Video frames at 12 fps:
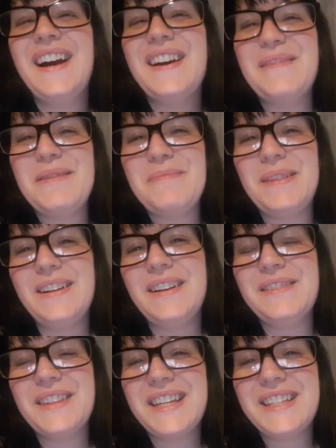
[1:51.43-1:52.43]
I remember,
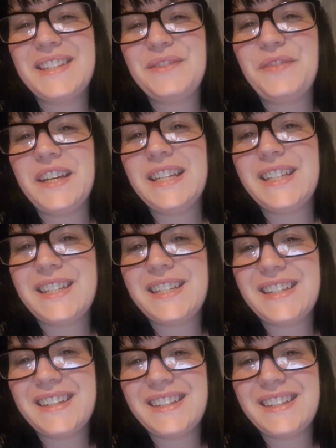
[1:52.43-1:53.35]
like, all these fish.